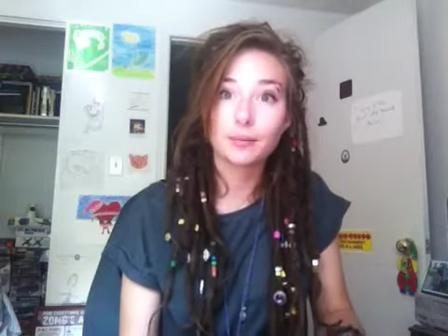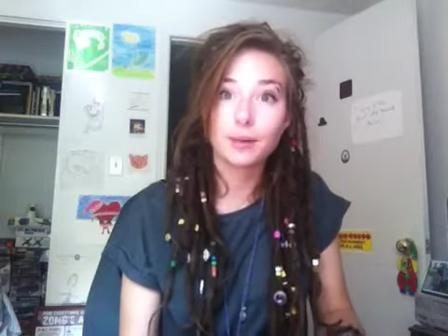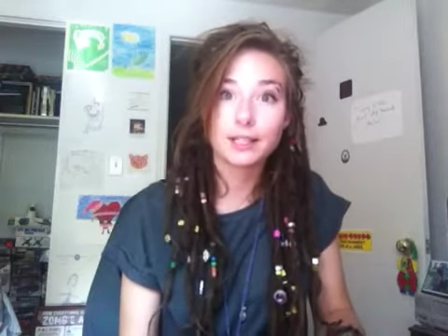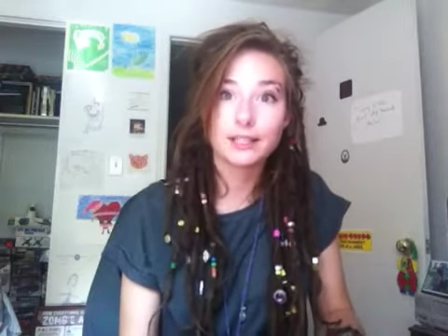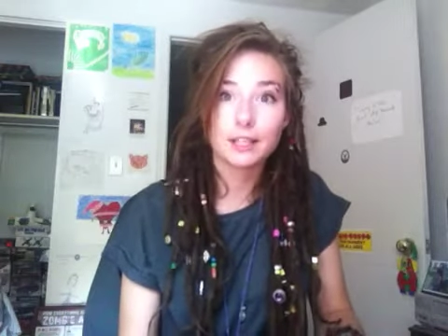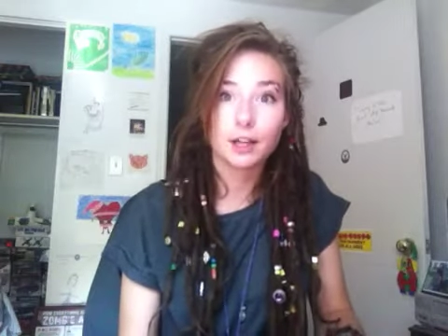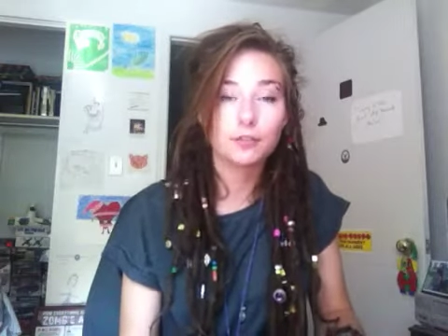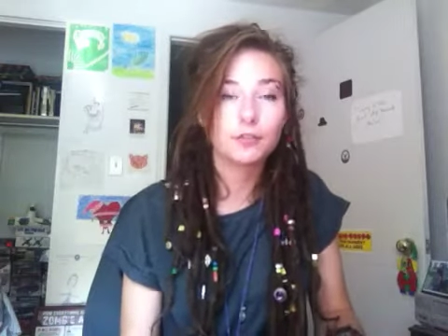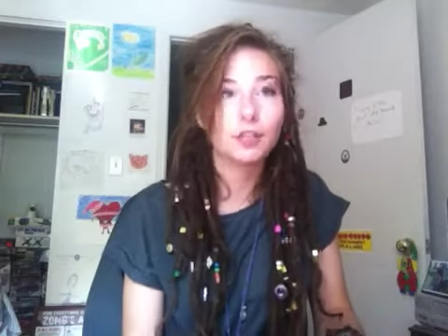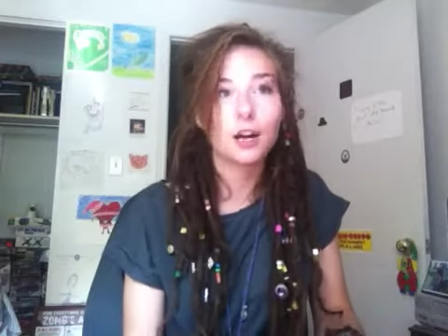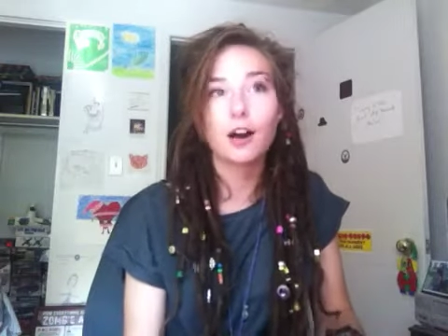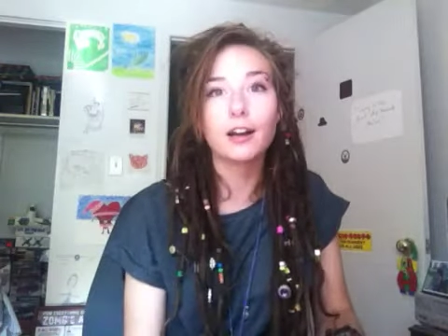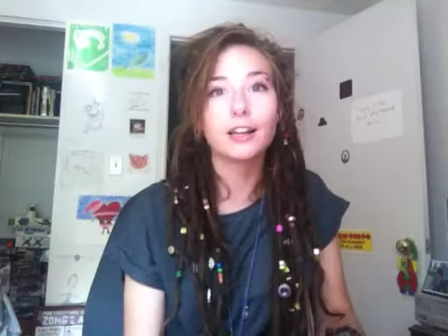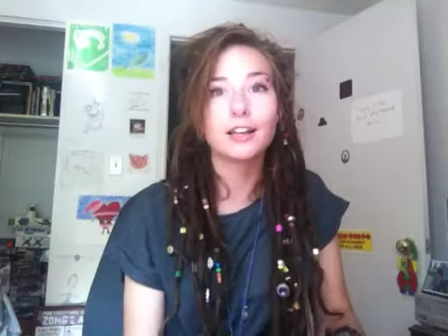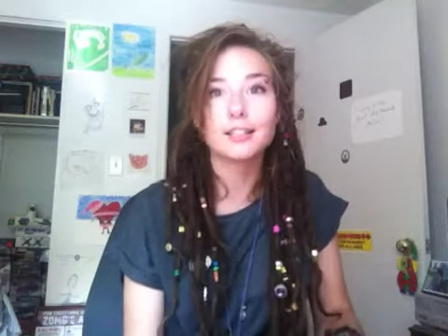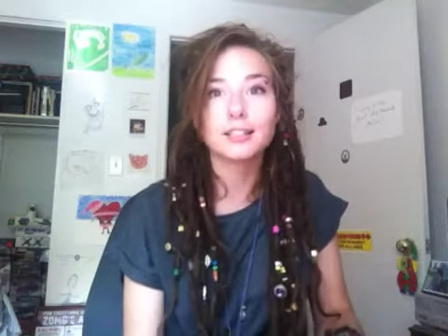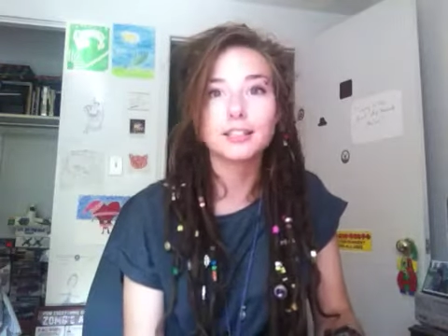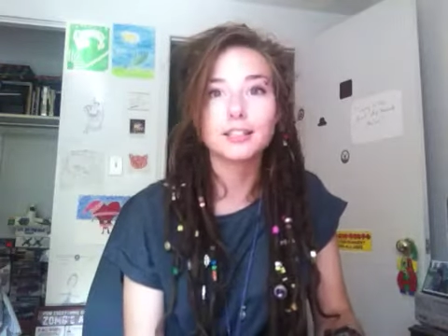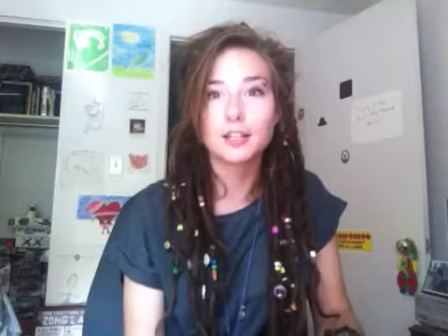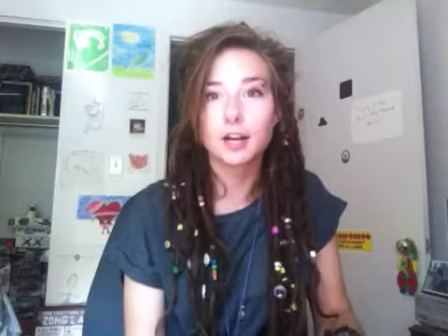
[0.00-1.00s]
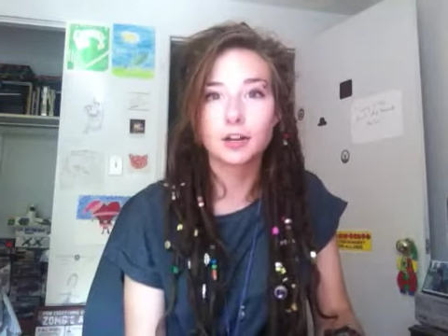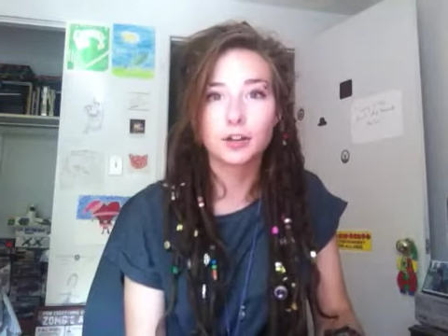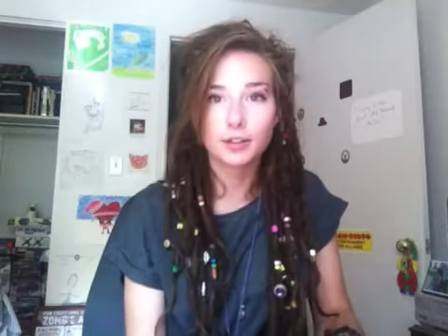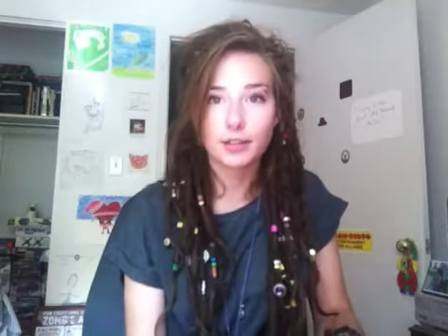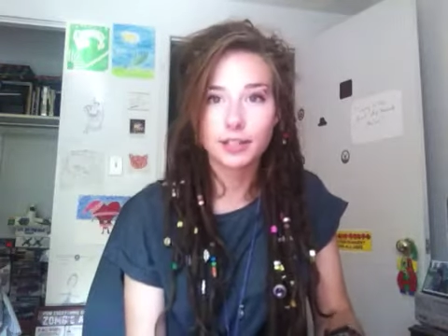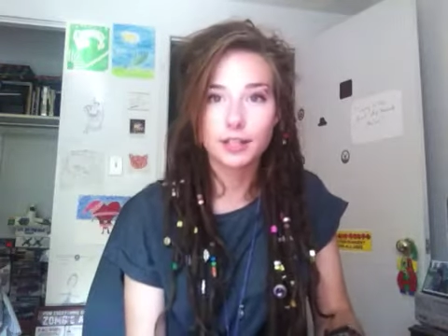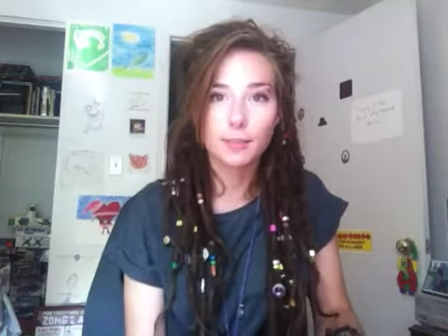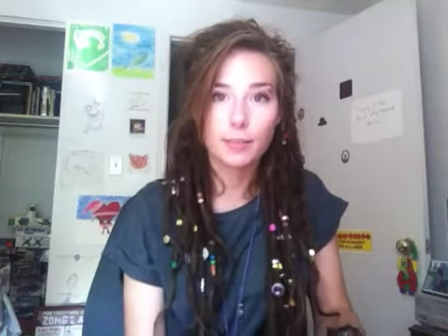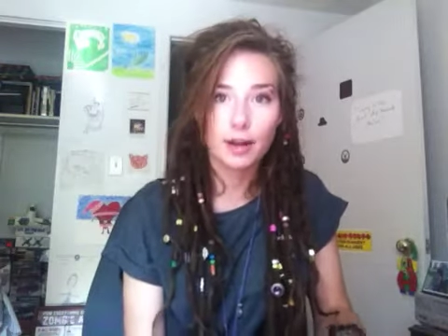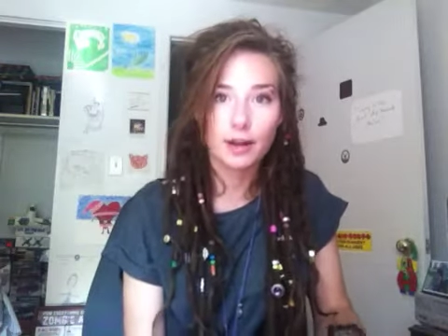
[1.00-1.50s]
myself talk and
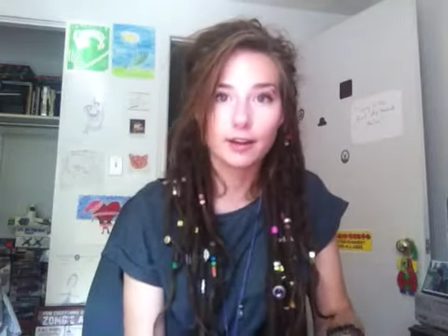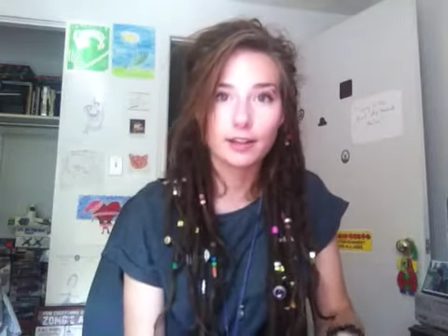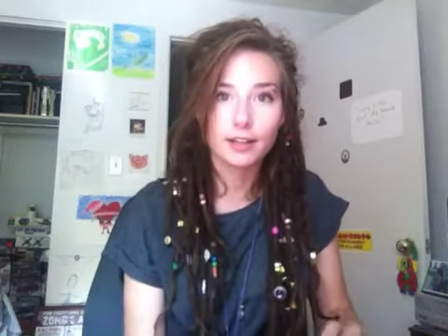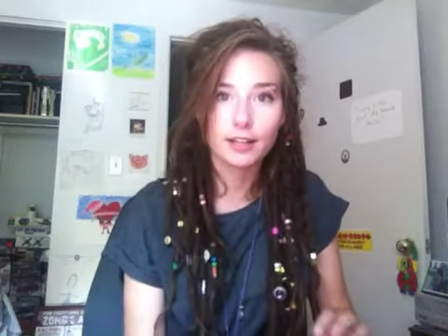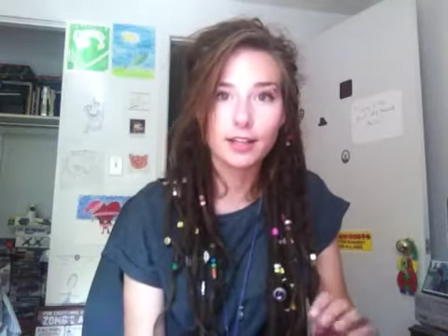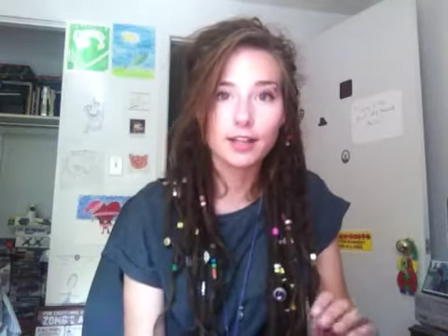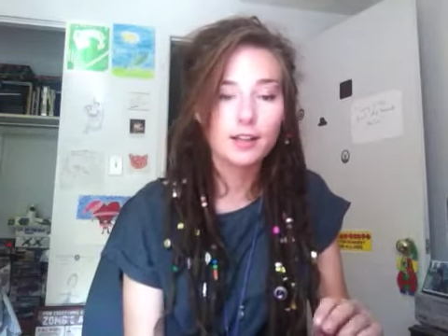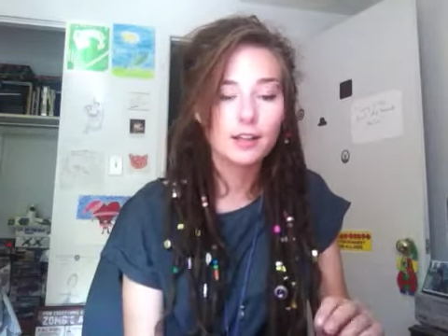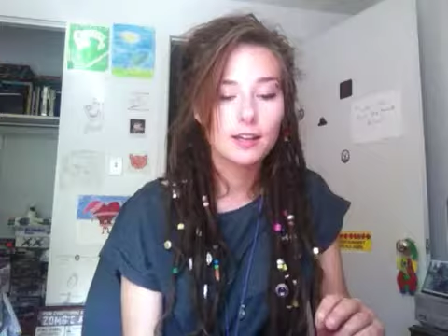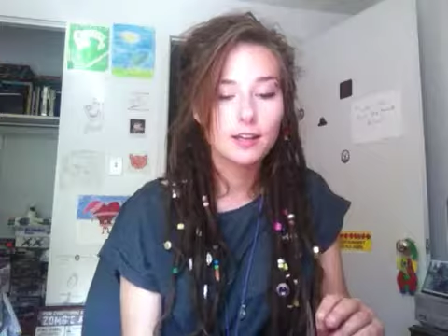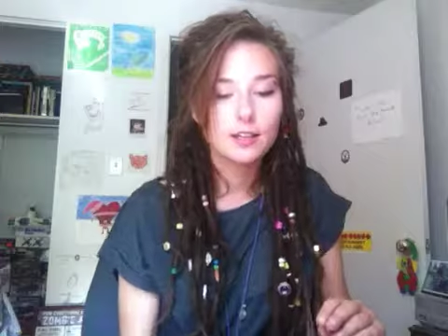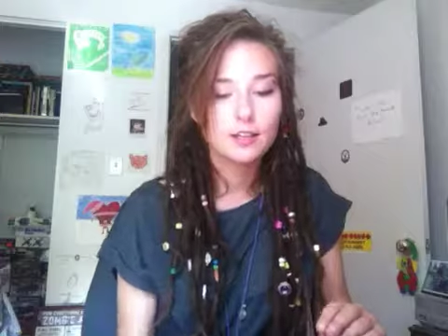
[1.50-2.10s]
stuttering apparently.